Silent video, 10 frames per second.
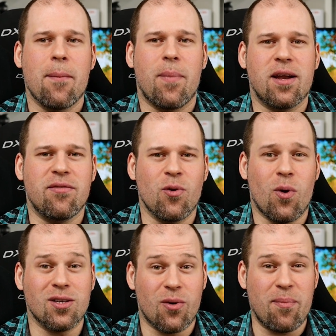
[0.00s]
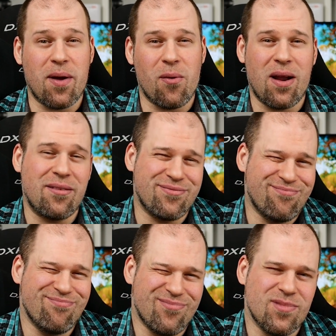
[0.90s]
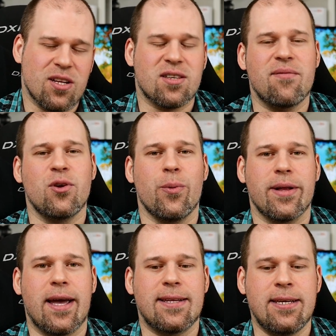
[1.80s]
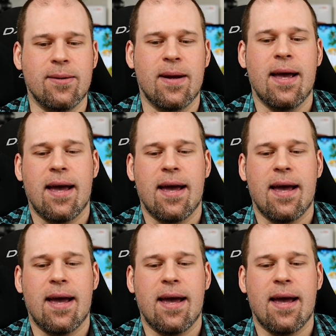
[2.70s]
But if you want great battery life, not something you will get here.